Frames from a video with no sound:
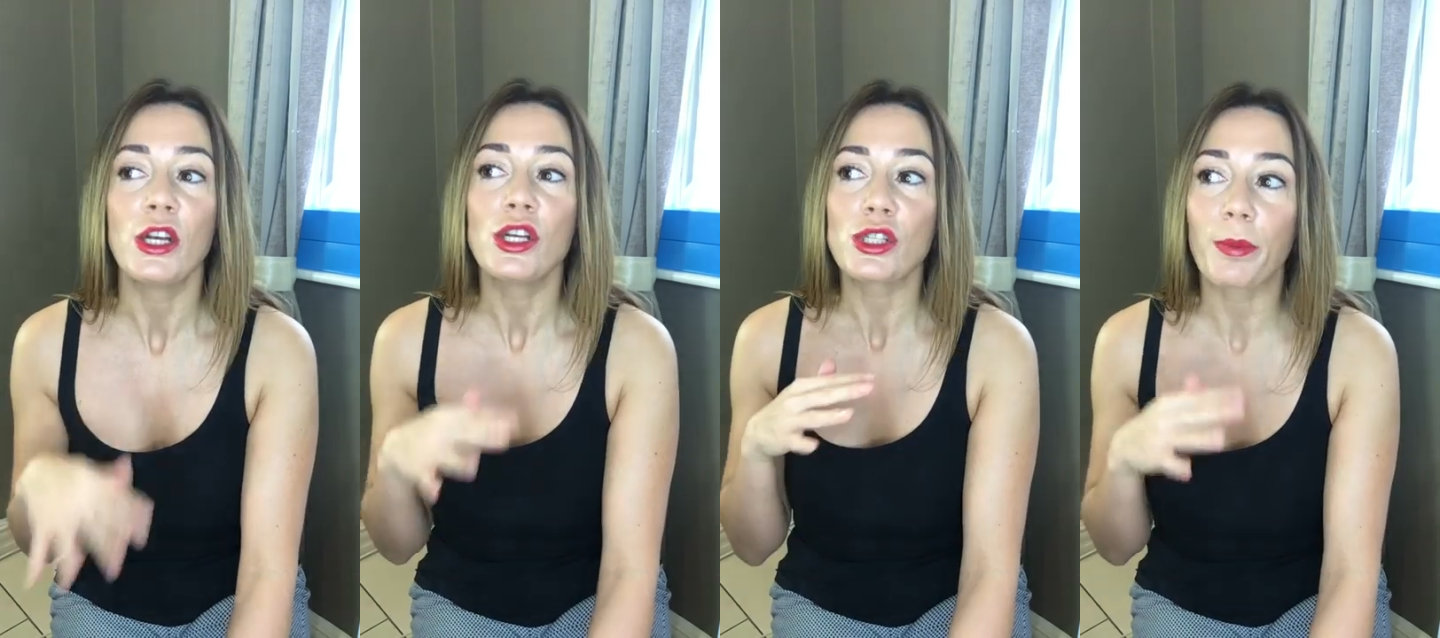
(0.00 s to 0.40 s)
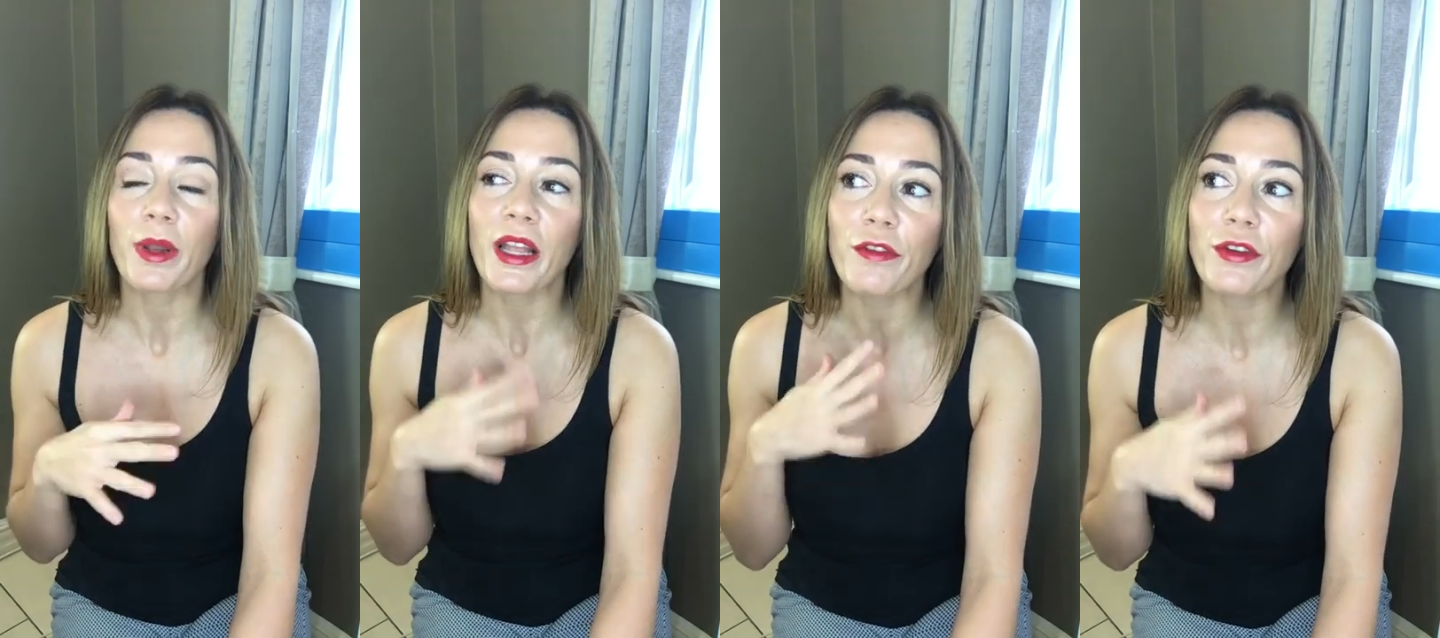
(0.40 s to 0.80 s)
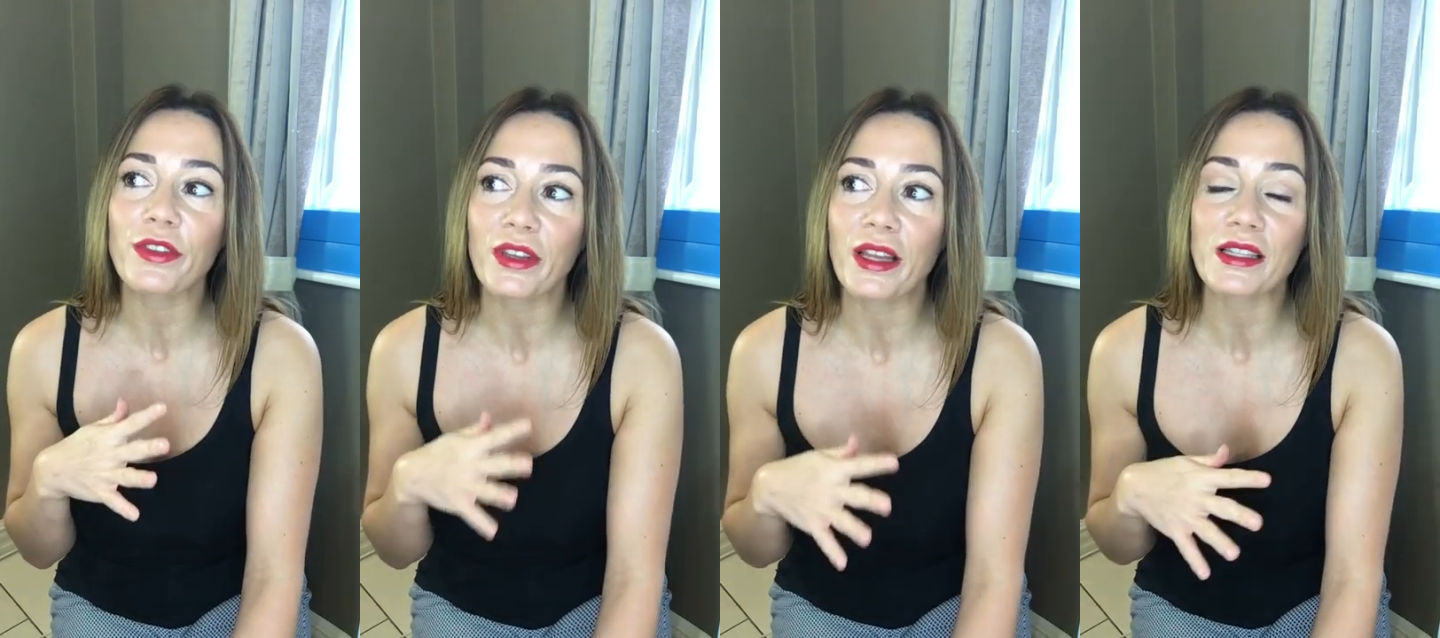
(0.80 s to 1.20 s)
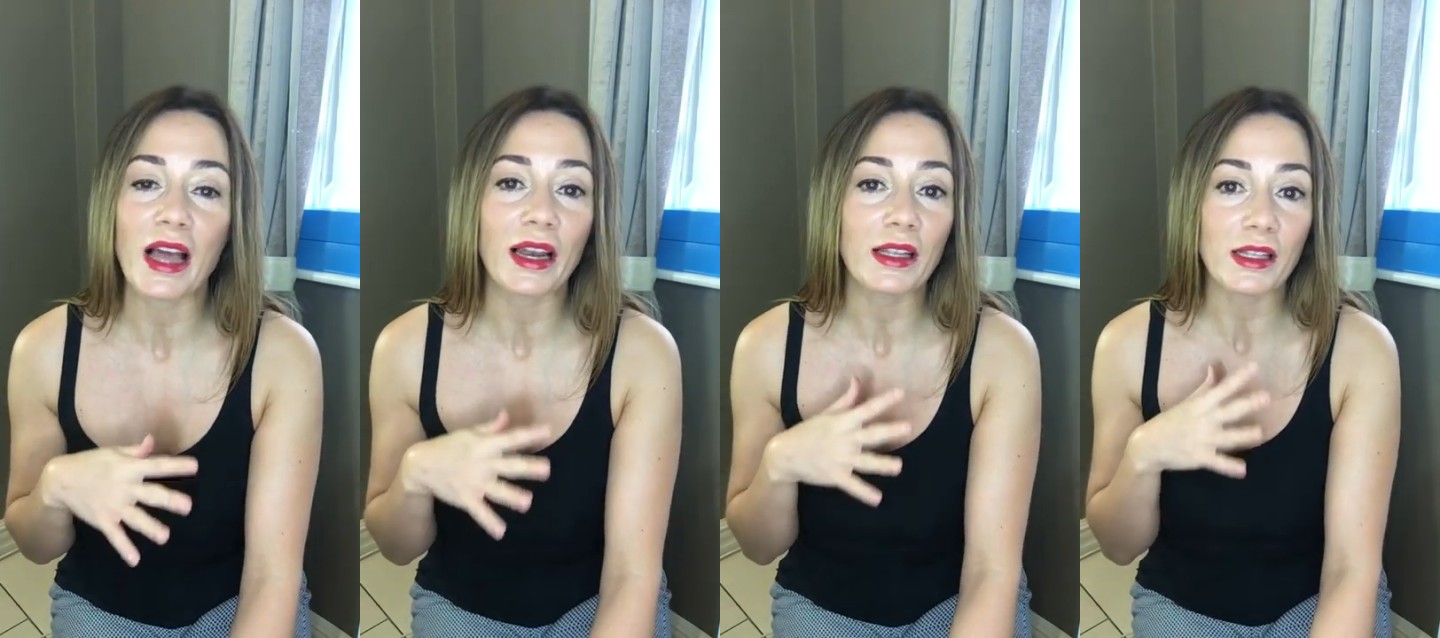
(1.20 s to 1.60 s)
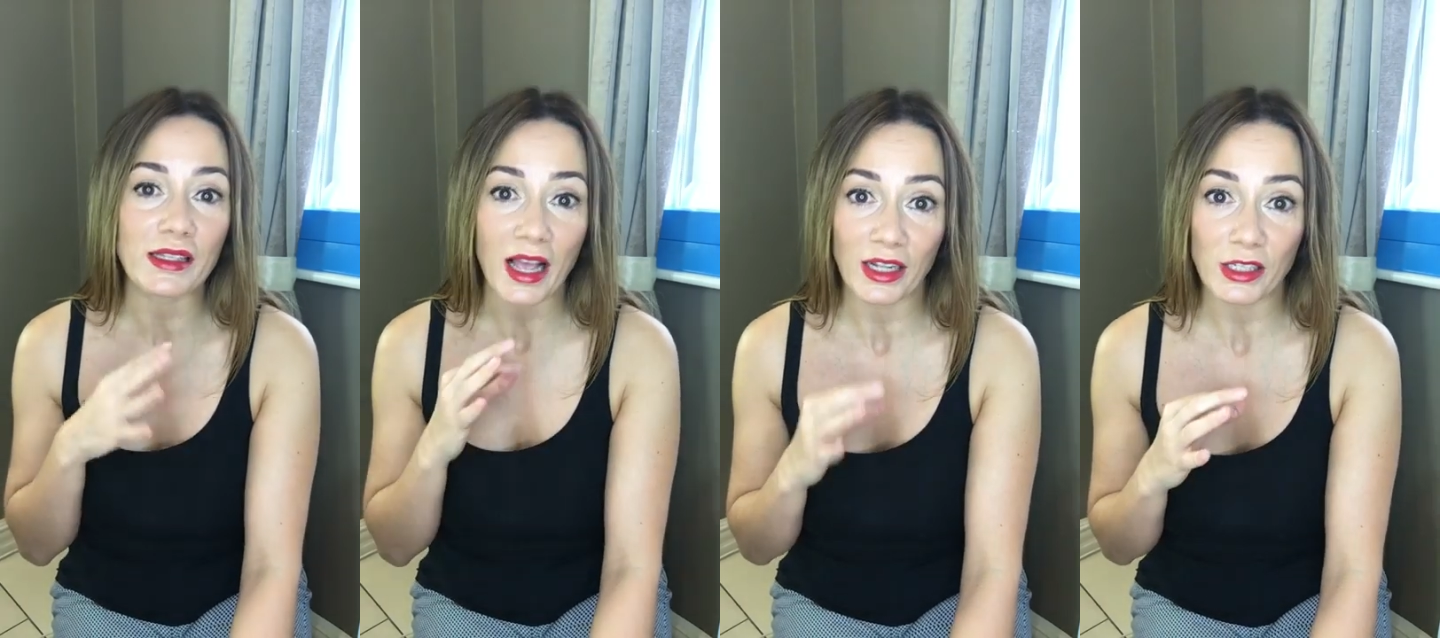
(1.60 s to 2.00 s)
So, but if your skin is at its
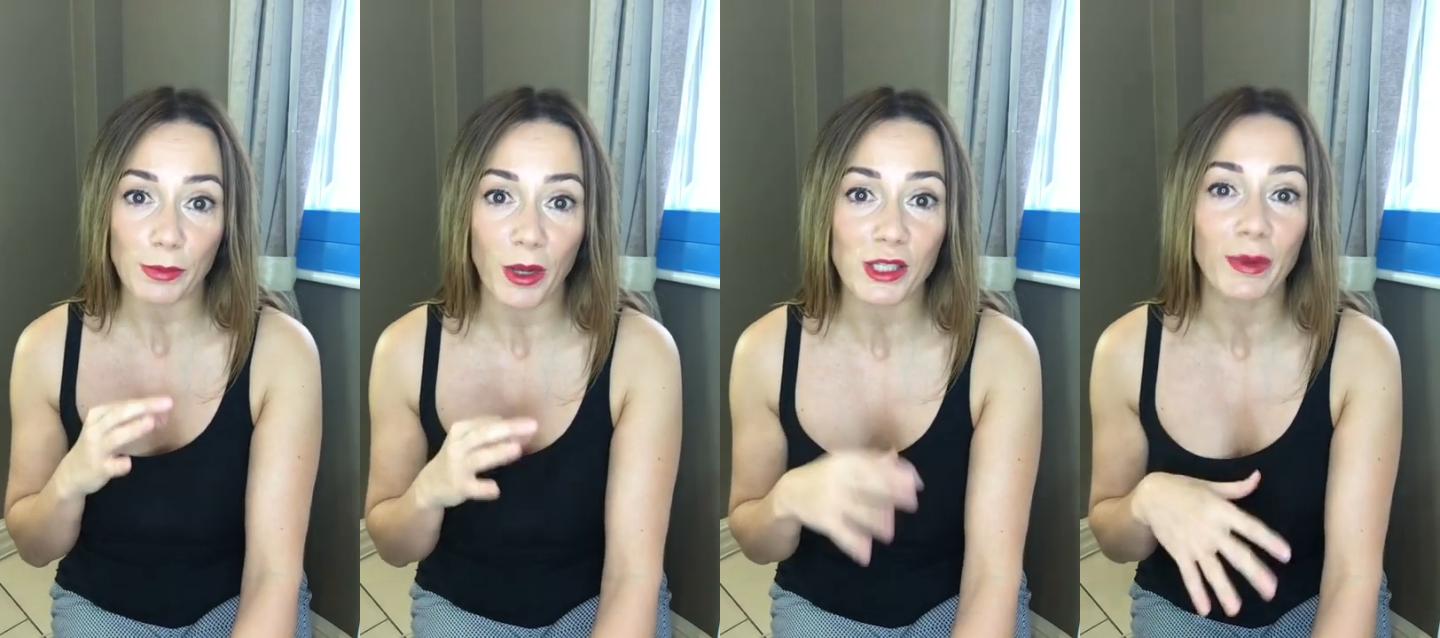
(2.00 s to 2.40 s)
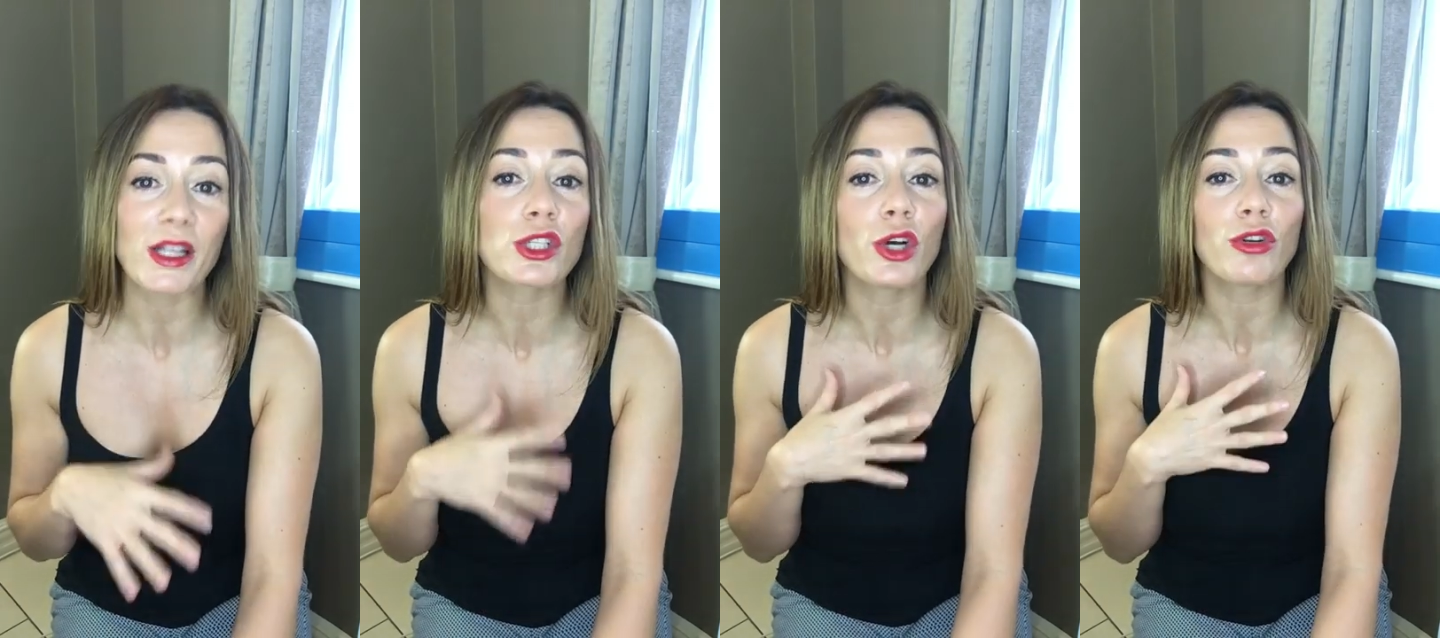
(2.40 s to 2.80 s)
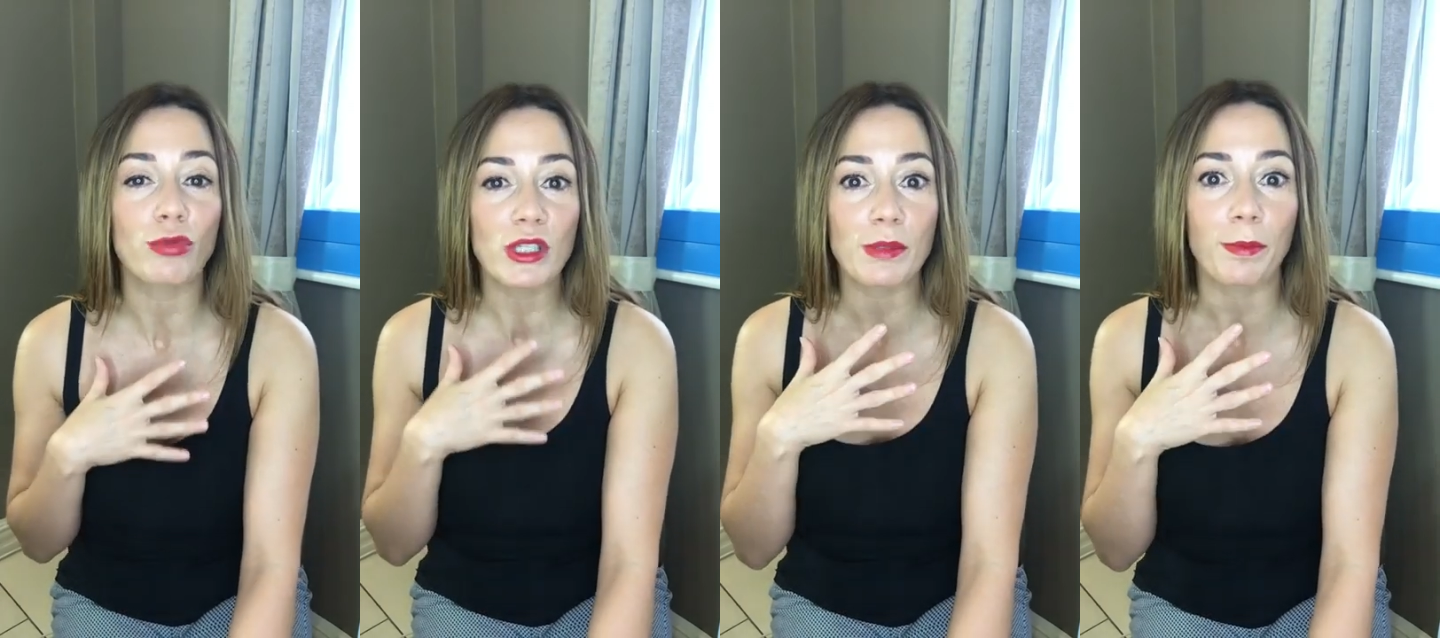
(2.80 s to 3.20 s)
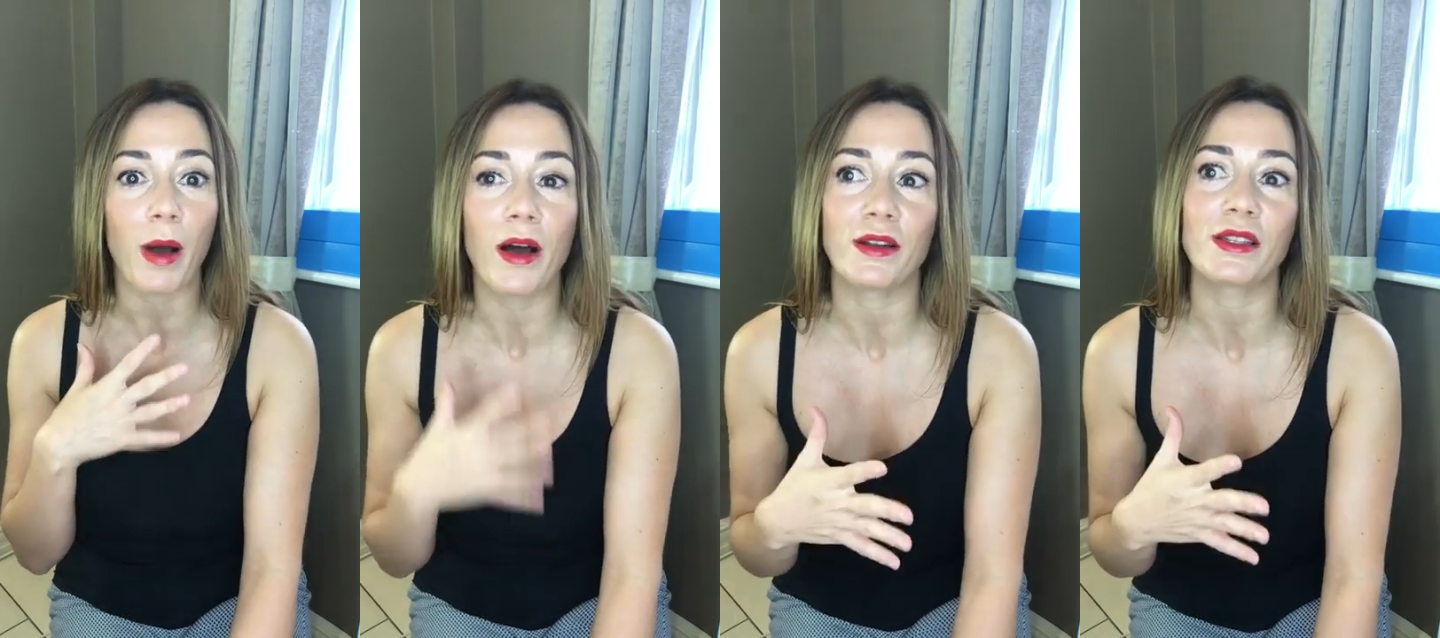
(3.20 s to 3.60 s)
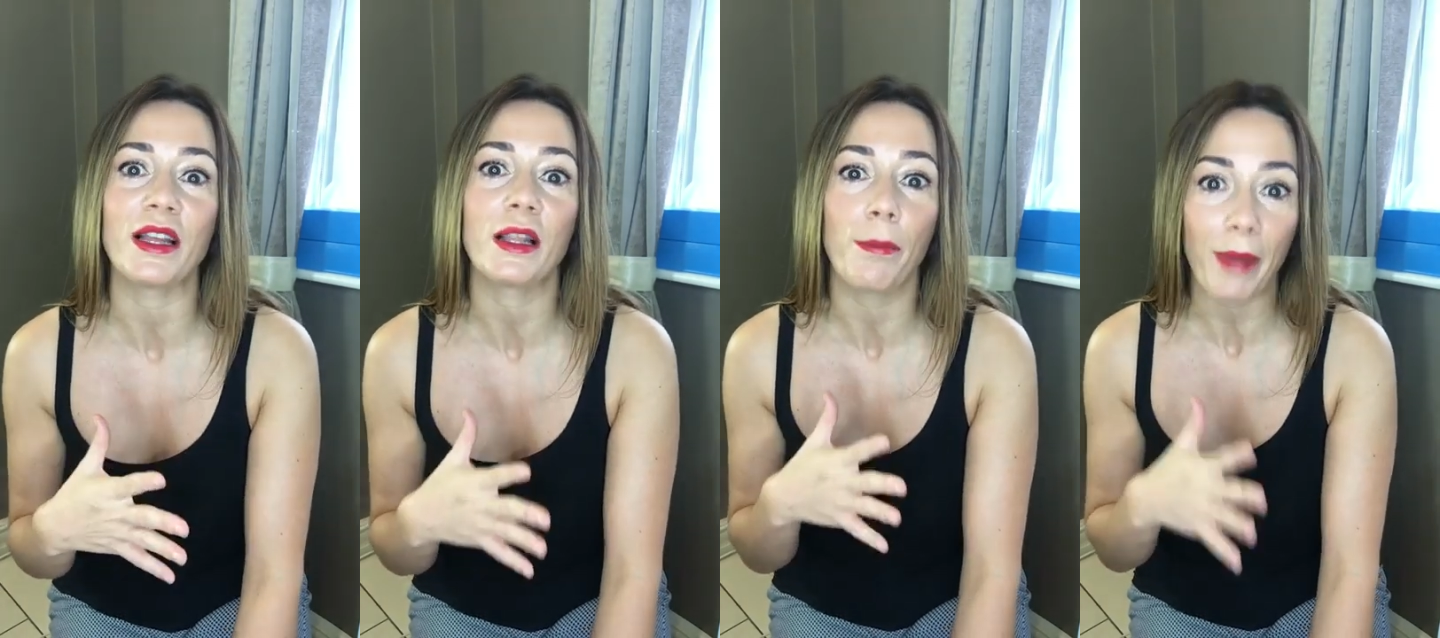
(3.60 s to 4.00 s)
healthiest possible, it's going to respond
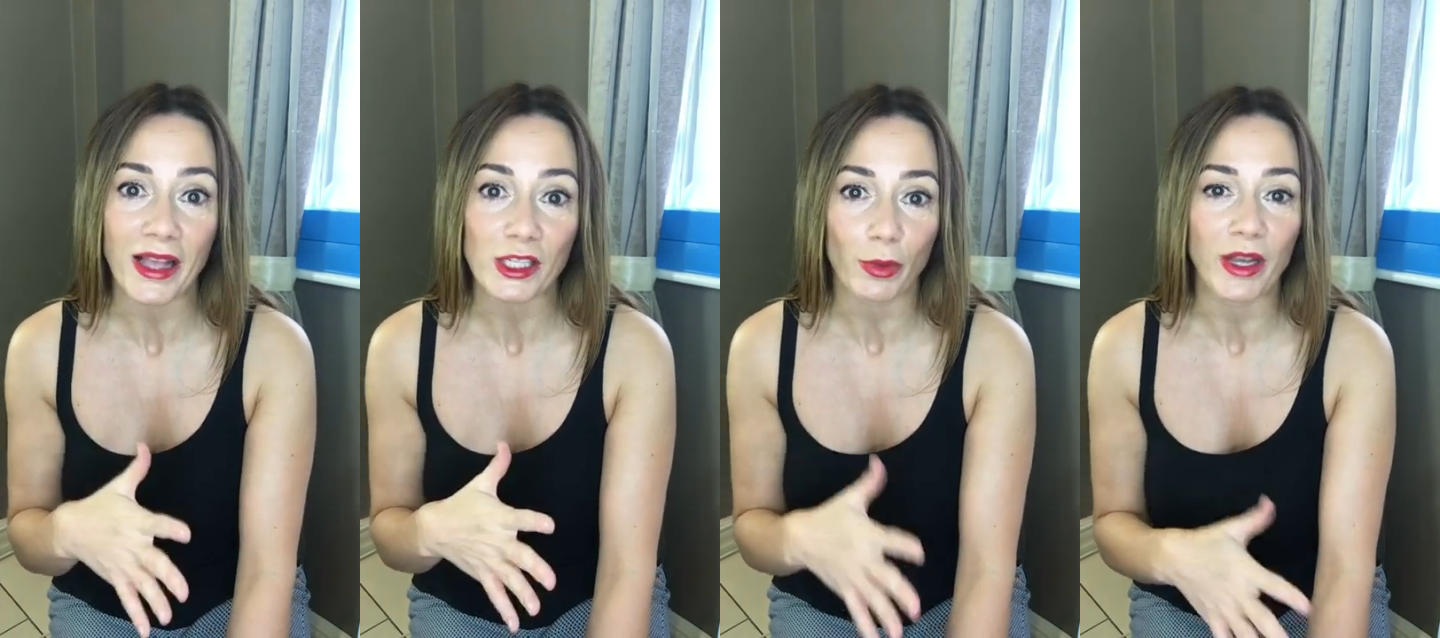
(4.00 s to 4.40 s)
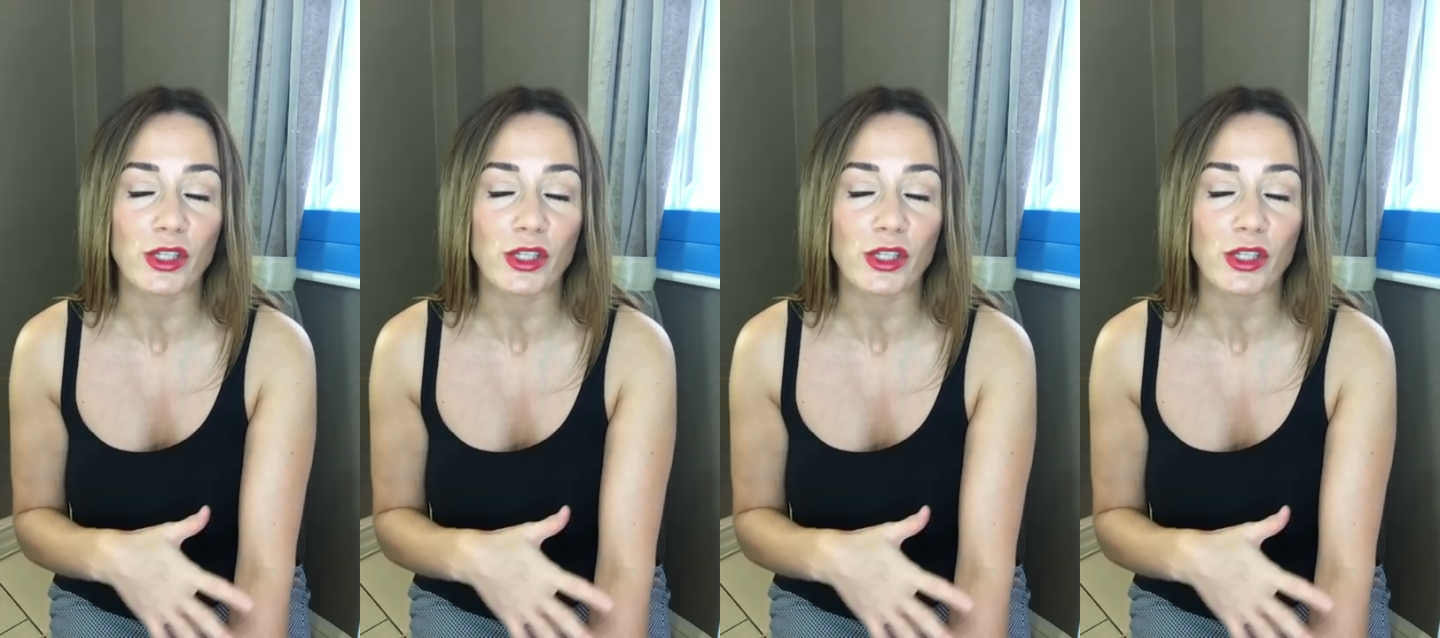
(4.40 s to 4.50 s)
in the best way.